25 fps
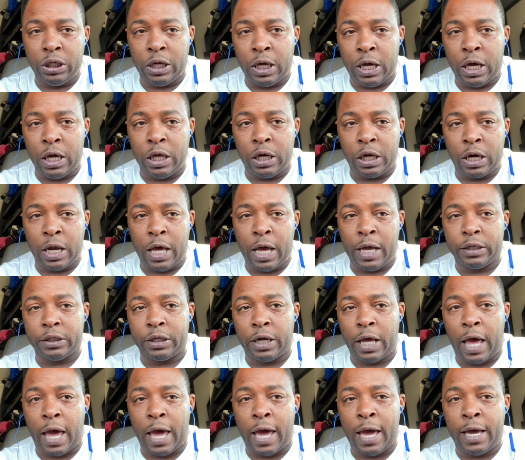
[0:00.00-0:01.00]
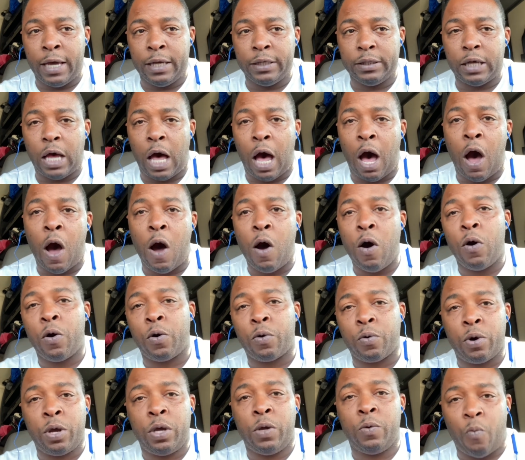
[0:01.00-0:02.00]
International has all
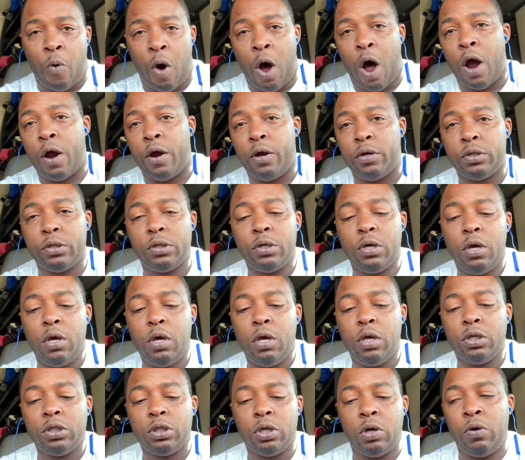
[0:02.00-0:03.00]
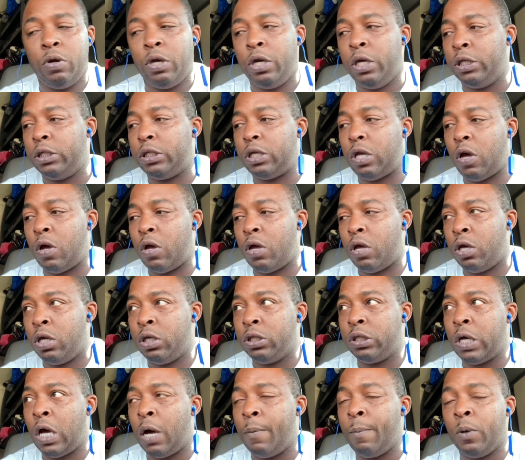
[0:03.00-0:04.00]
green wires. So
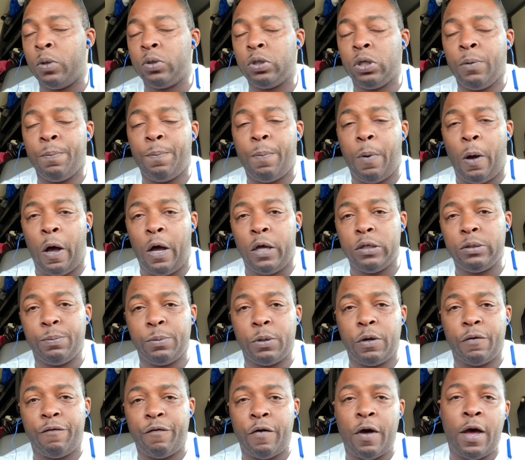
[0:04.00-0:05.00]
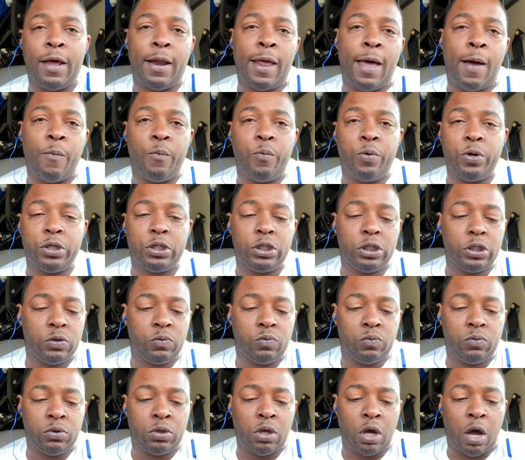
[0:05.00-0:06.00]
it's almost impossible to find out which is
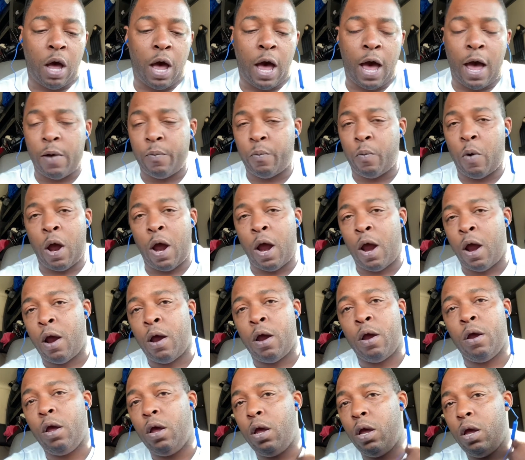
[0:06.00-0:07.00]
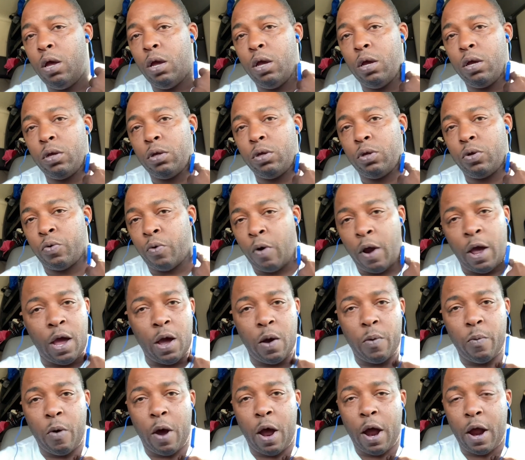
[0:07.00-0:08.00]
the hot wire,
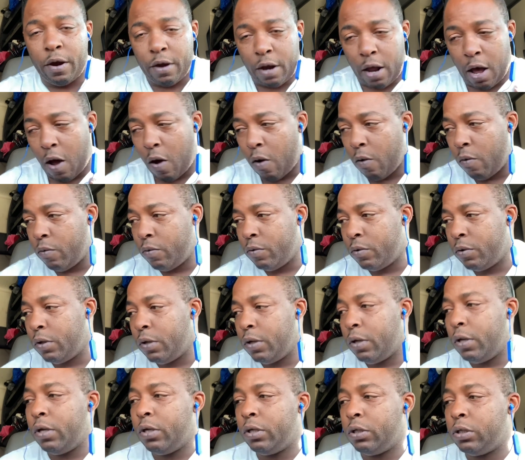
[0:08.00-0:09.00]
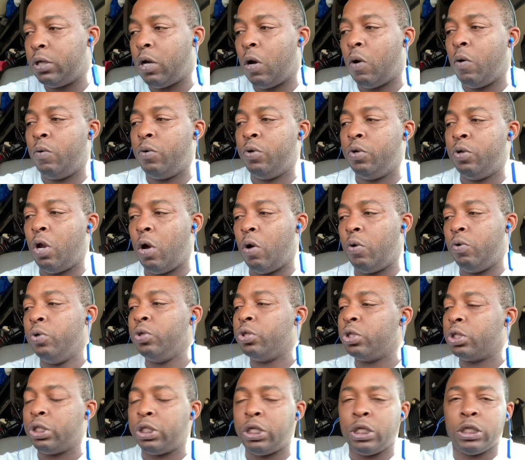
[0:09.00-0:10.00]
ground wire, and all. So, you
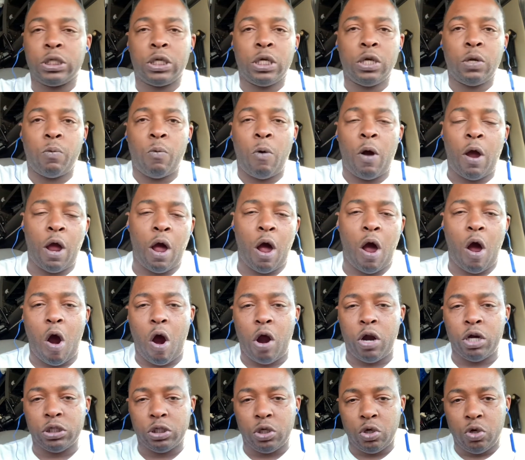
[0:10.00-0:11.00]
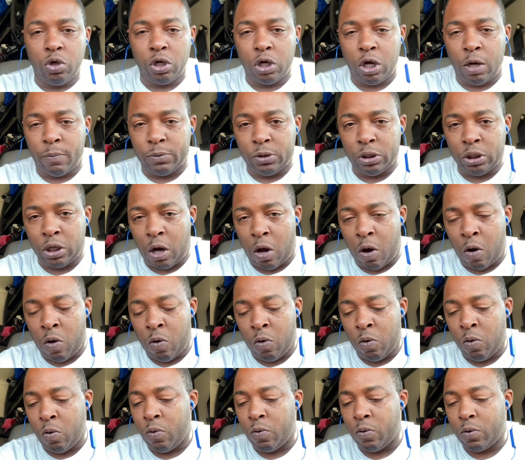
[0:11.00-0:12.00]
should just get a wiring harness, hook it up to the
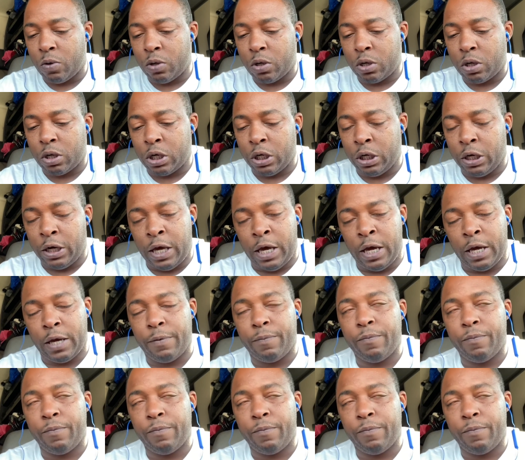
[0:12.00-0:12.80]
old connect,